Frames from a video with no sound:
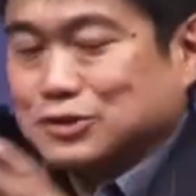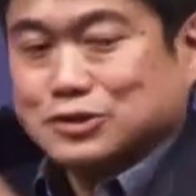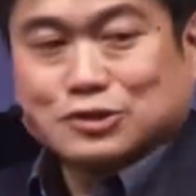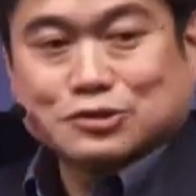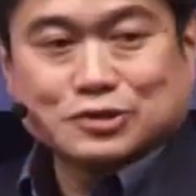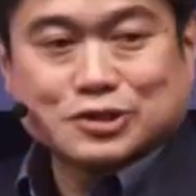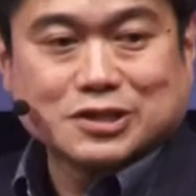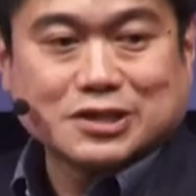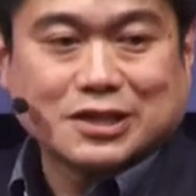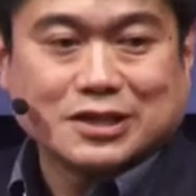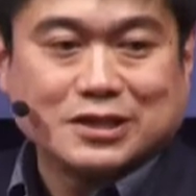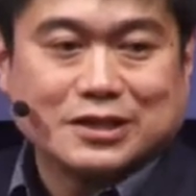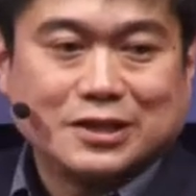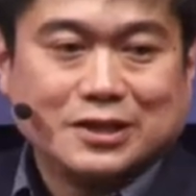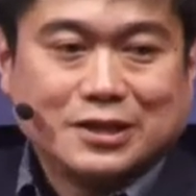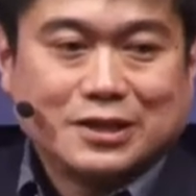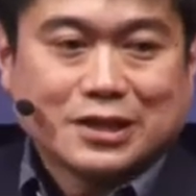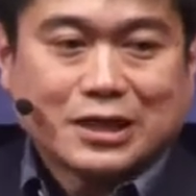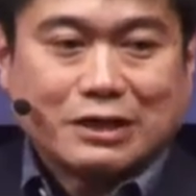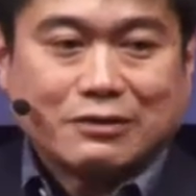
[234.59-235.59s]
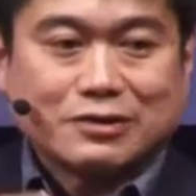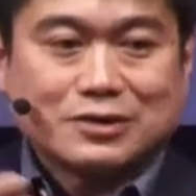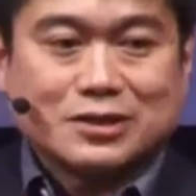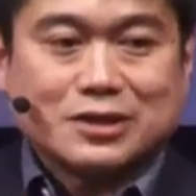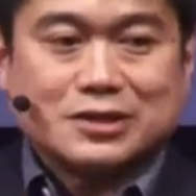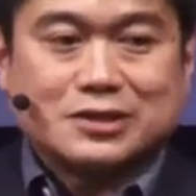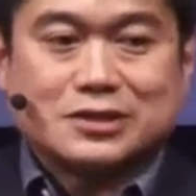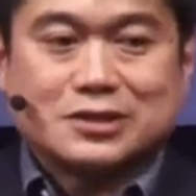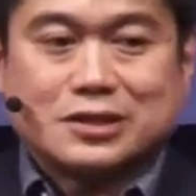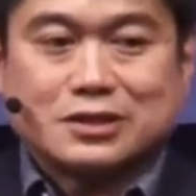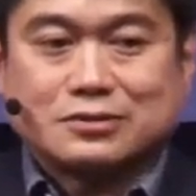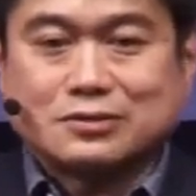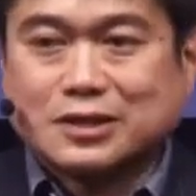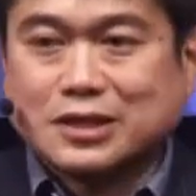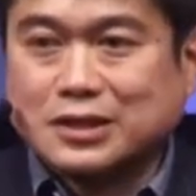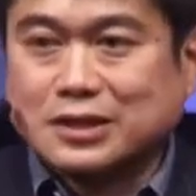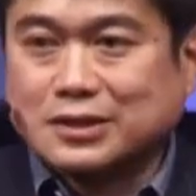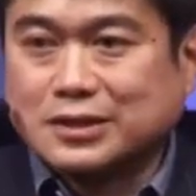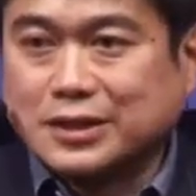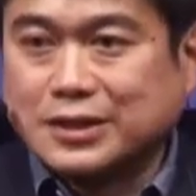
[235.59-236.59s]
And so there's going to be
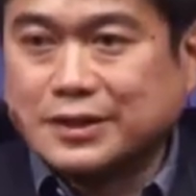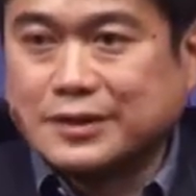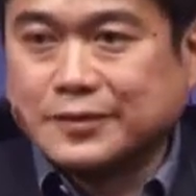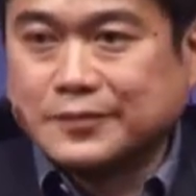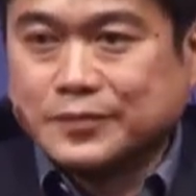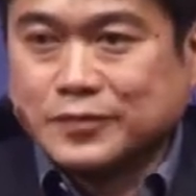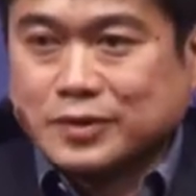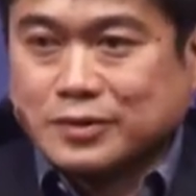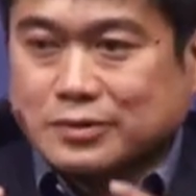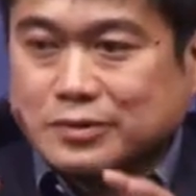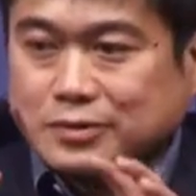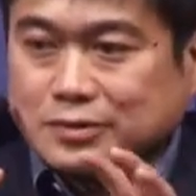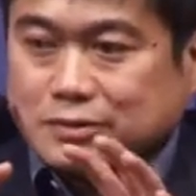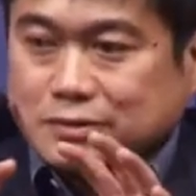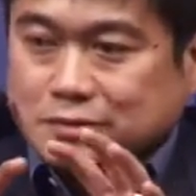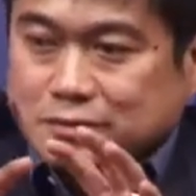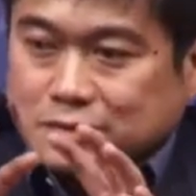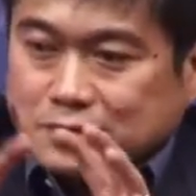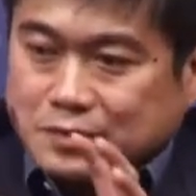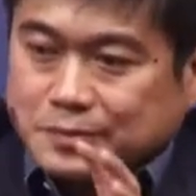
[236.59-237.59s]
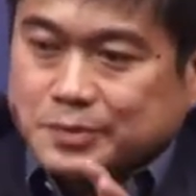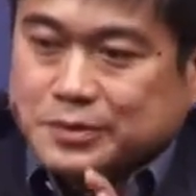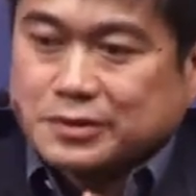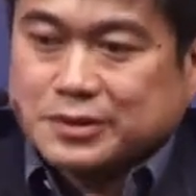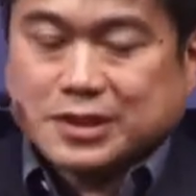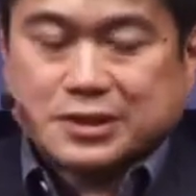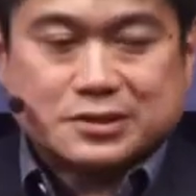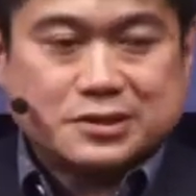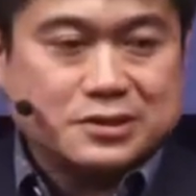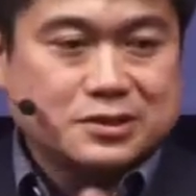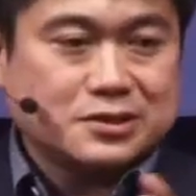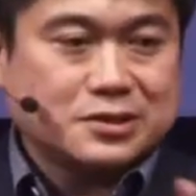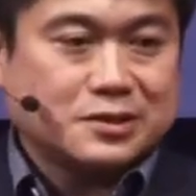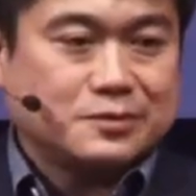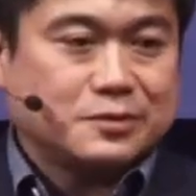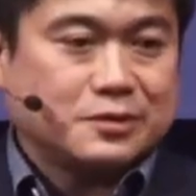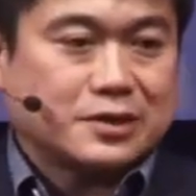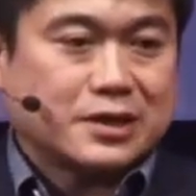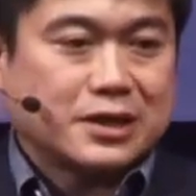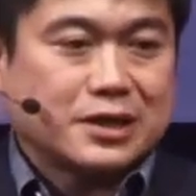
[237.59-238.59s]
shrinkage of cities or
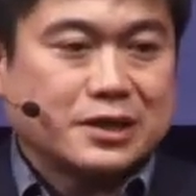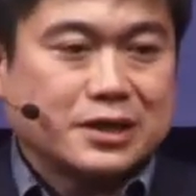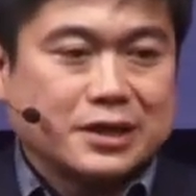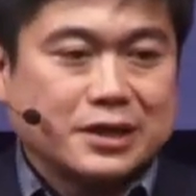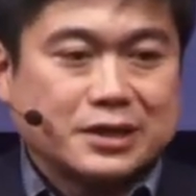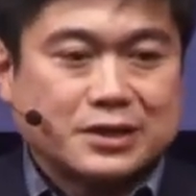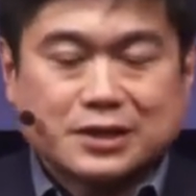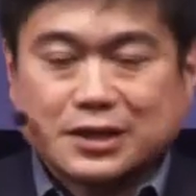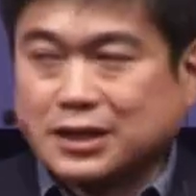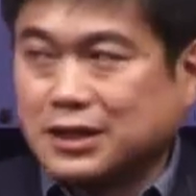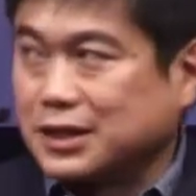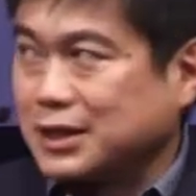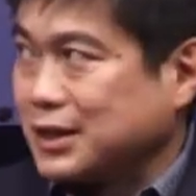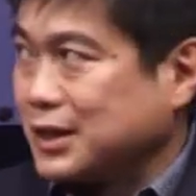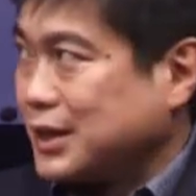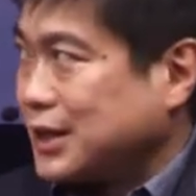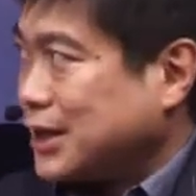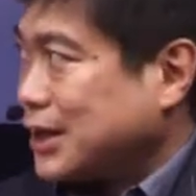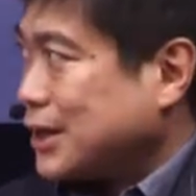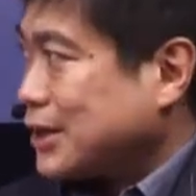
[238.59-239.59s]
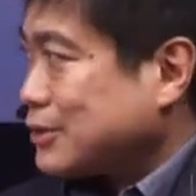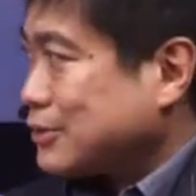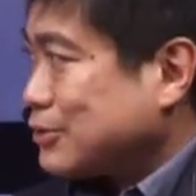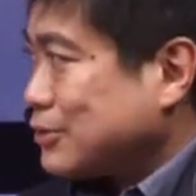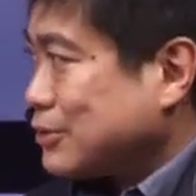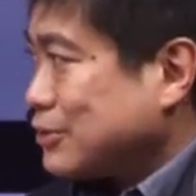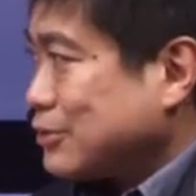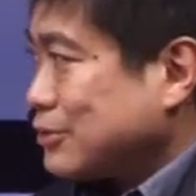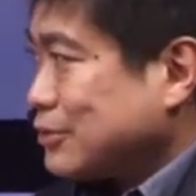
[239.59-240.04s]
transformation of cities. So when you think